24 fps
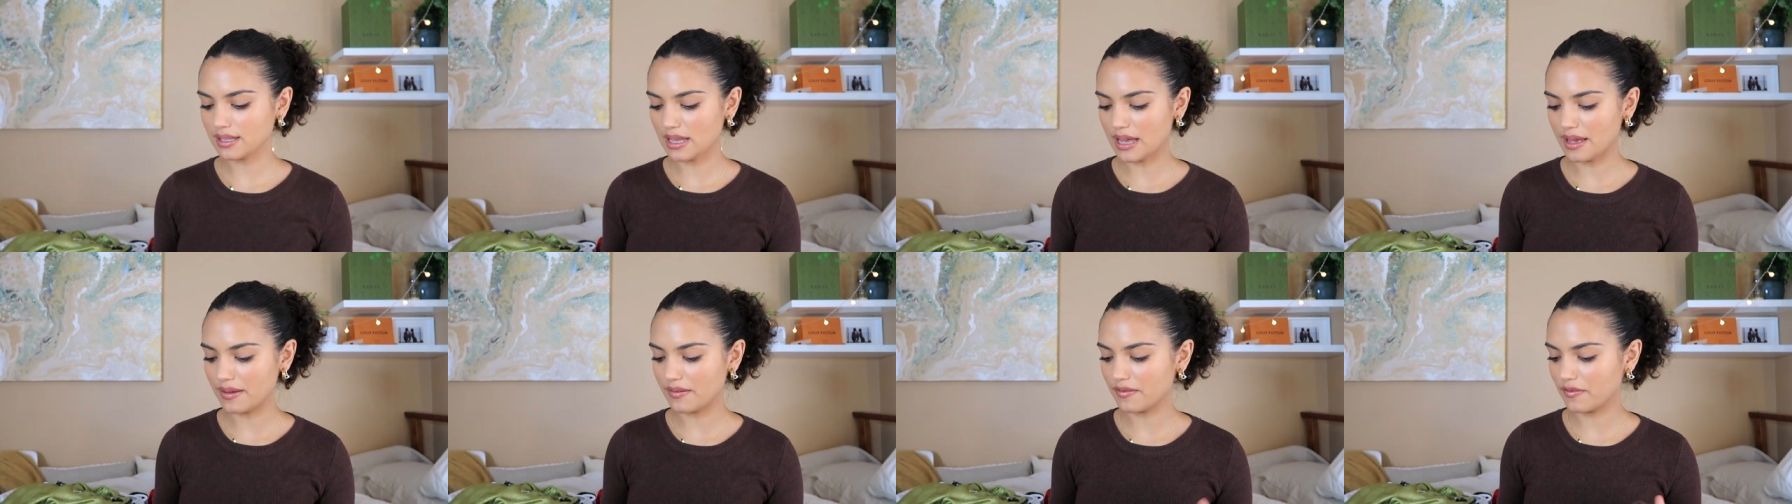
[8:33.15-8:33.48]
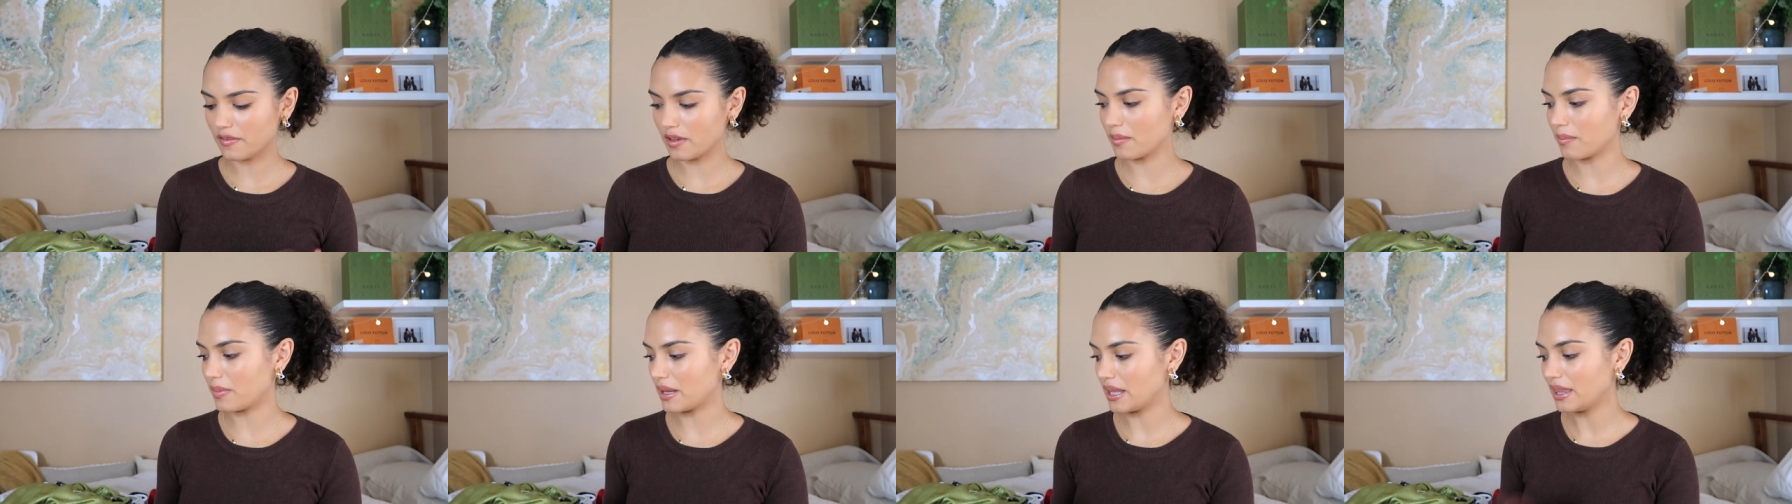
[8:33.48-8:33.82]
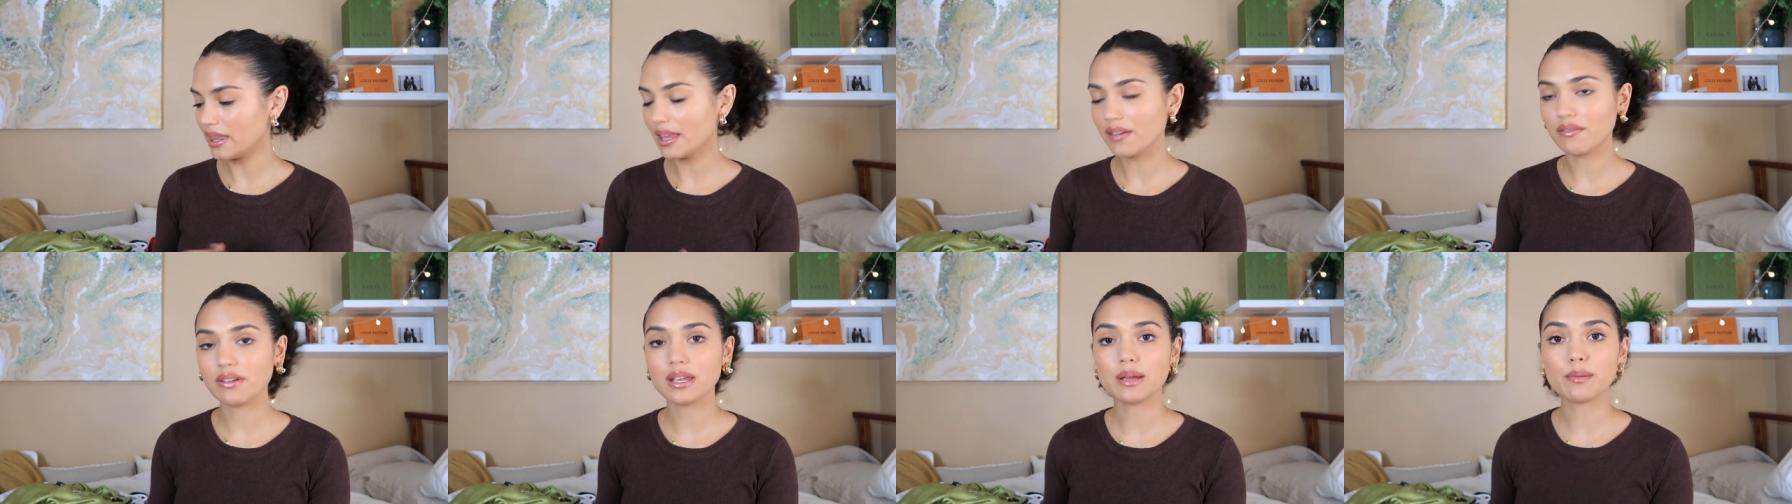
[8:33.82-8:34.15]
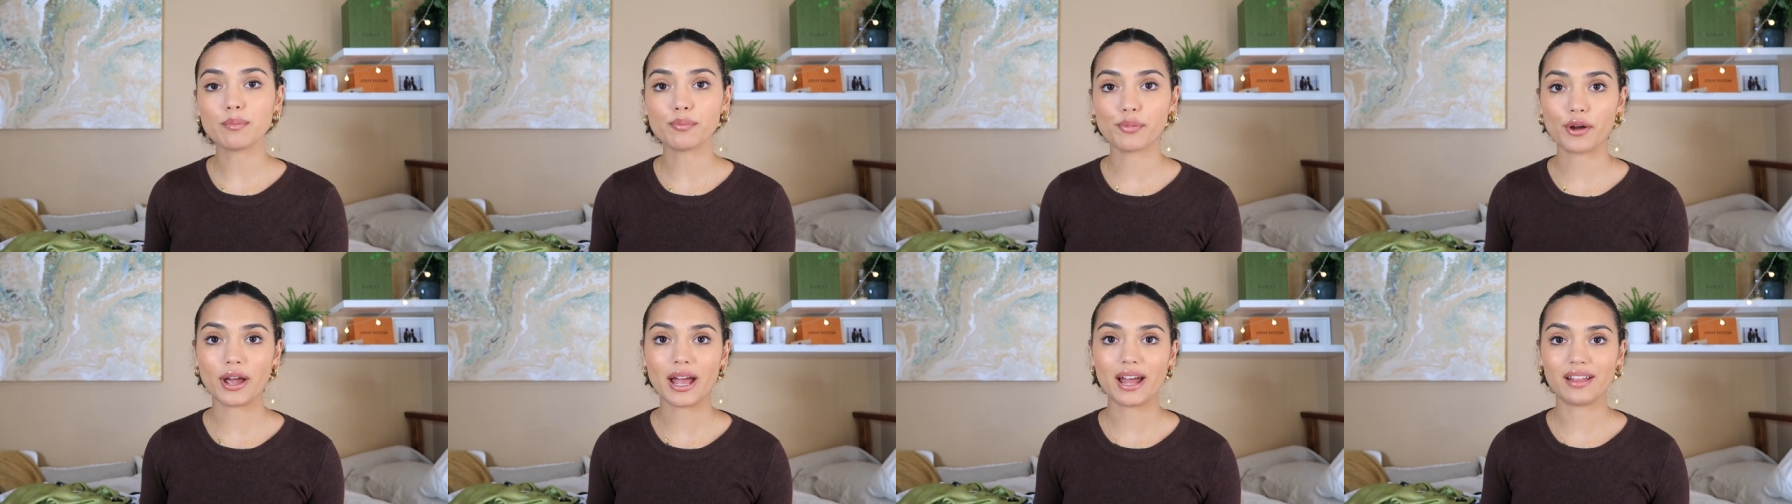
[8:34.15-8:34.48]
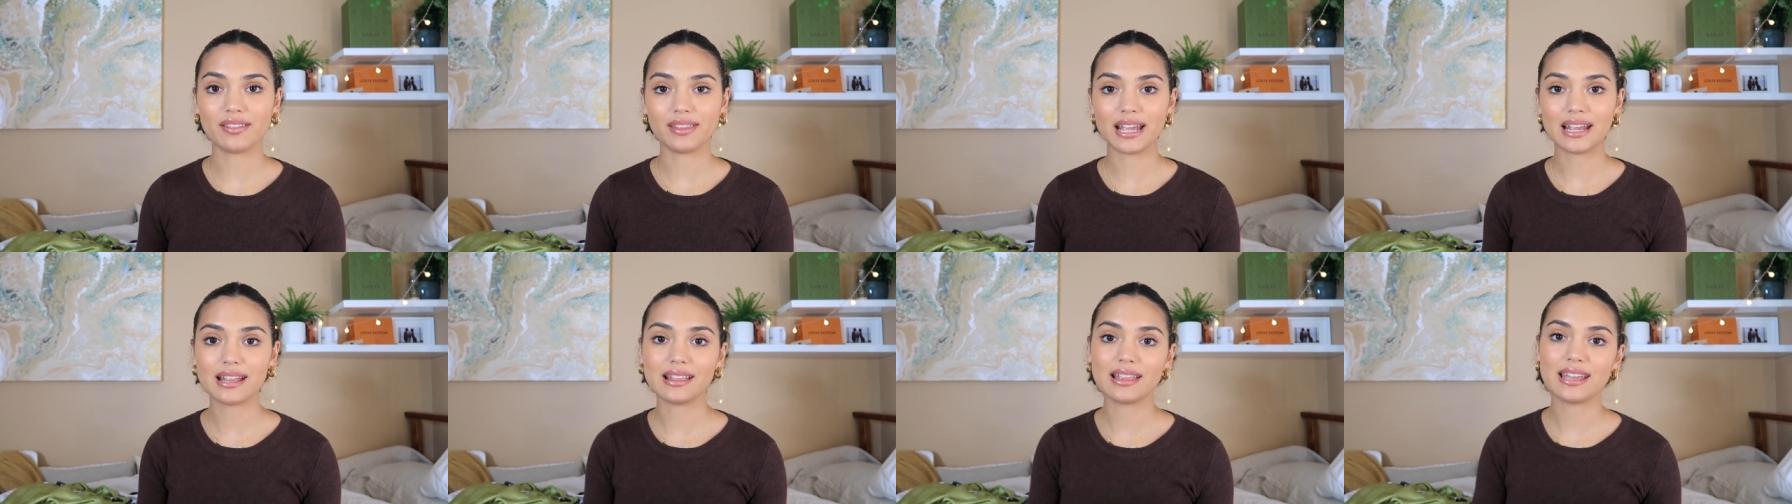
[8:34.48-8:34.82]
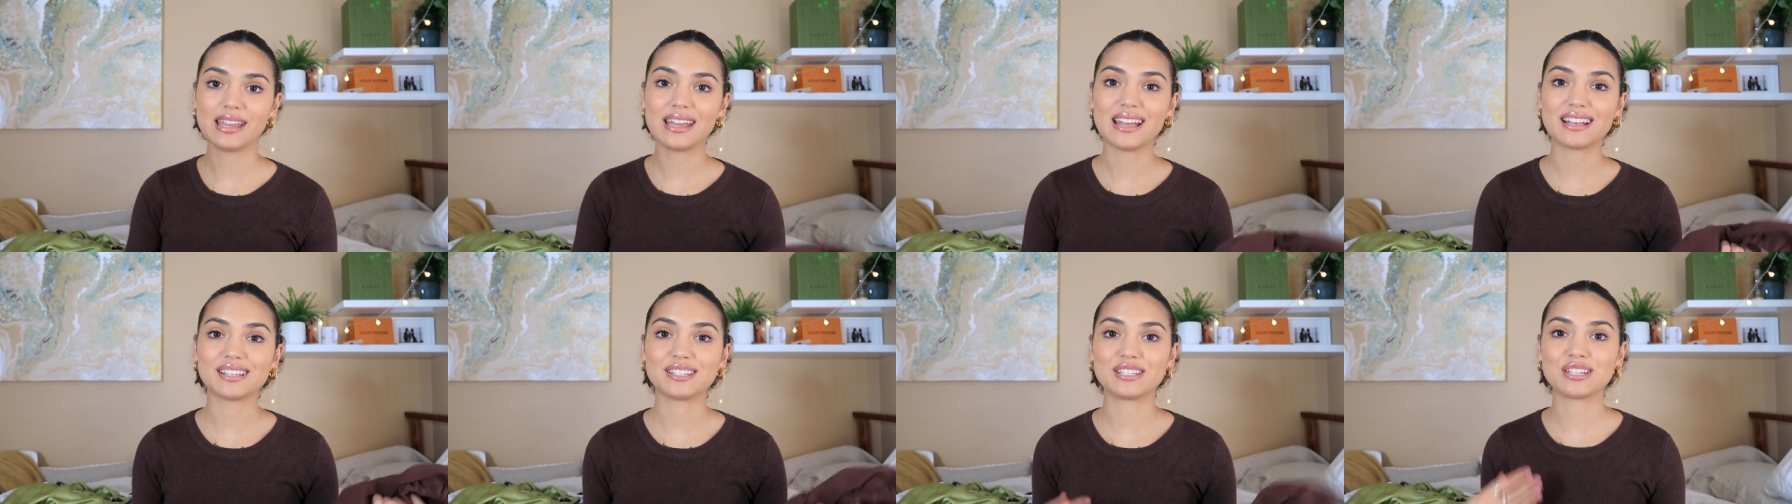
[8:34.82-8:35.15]
I've been loving brown
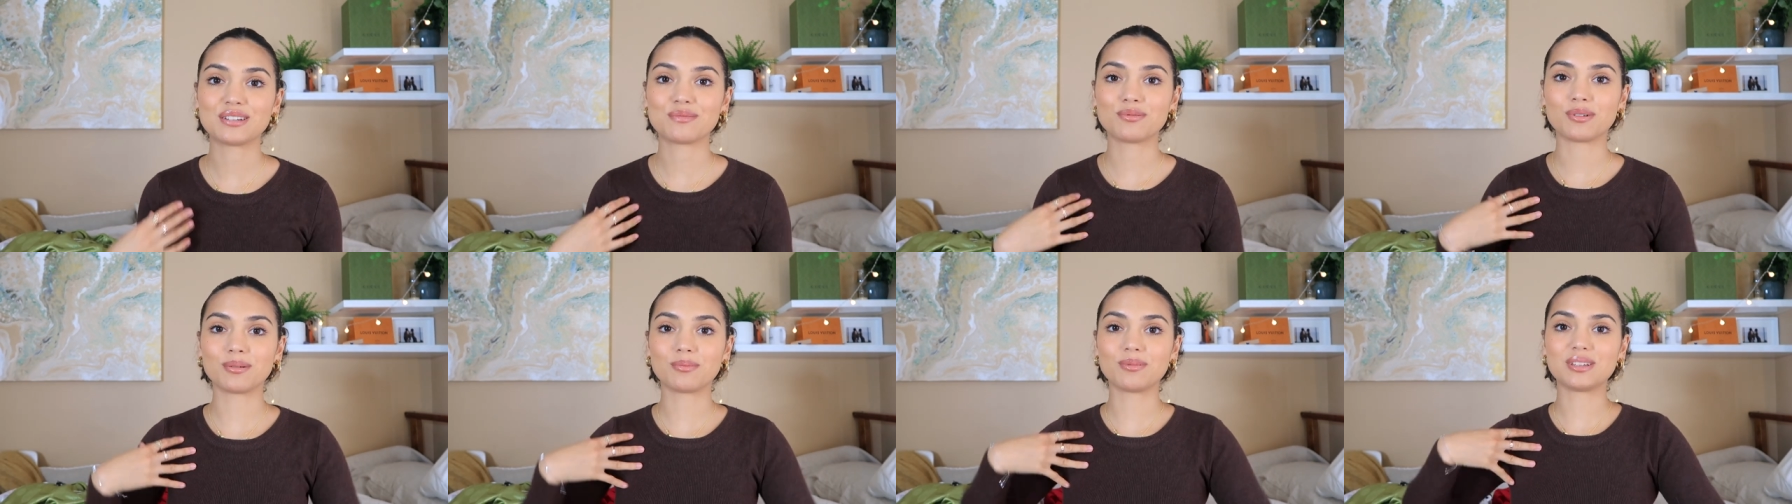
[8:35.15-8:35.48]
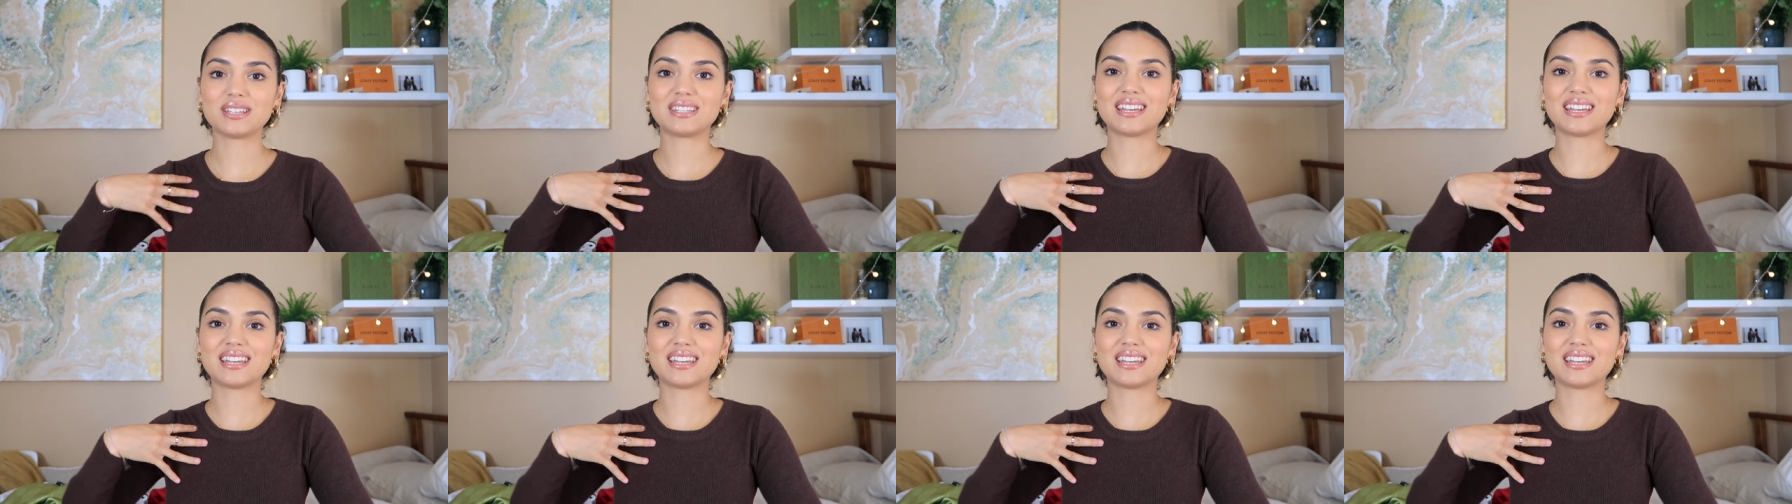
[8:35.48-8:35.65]
lately, as you can probably